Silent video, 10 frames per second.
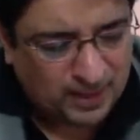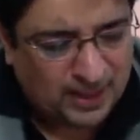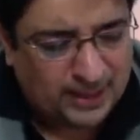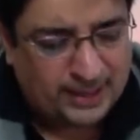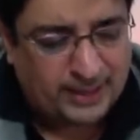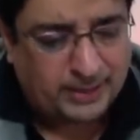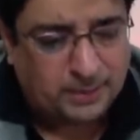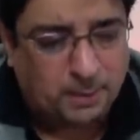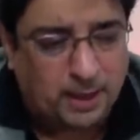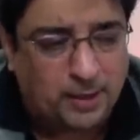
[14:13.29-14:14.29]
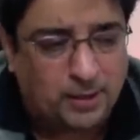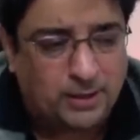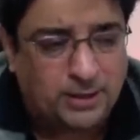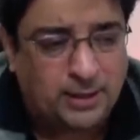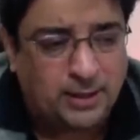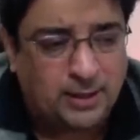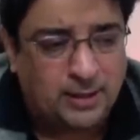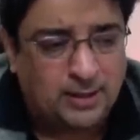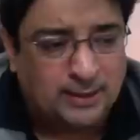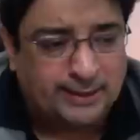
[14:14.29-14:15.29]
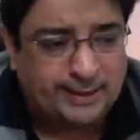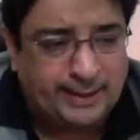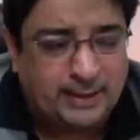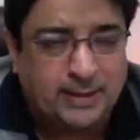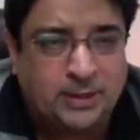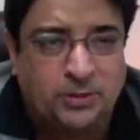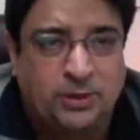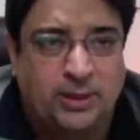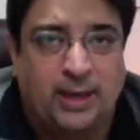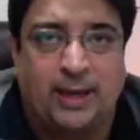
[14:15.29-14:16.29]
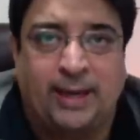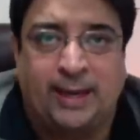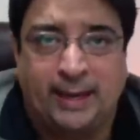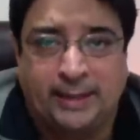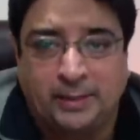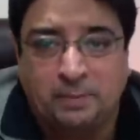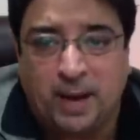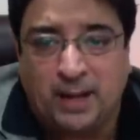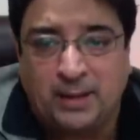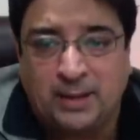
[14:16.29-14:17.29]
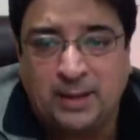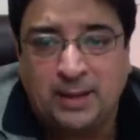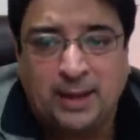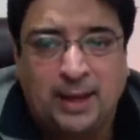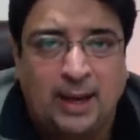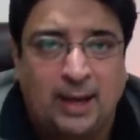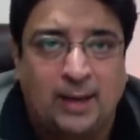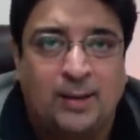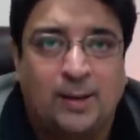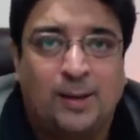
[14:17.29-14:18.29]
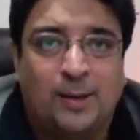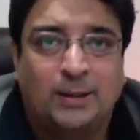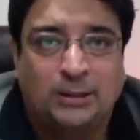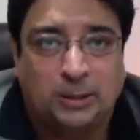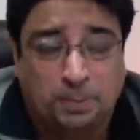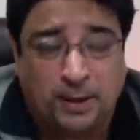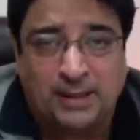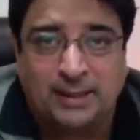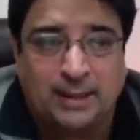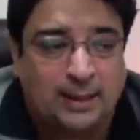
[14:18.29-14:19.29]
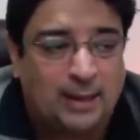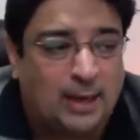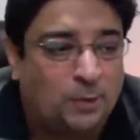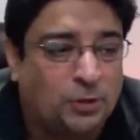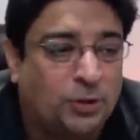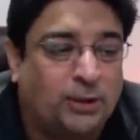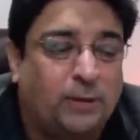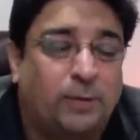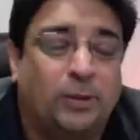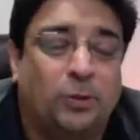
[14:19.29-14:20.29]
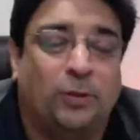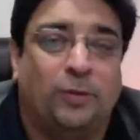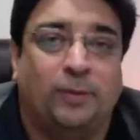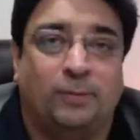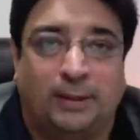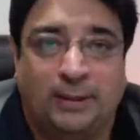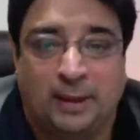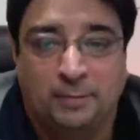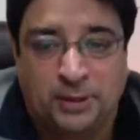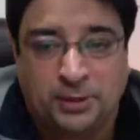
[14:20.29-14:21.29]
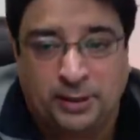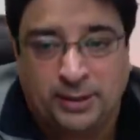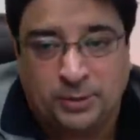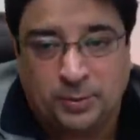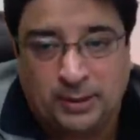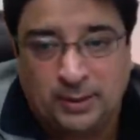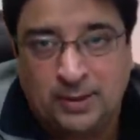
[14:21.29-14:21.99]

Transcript: I hated biology. Needless to say, I hated maths. And surprisingly, I was not even good with chemistry as well.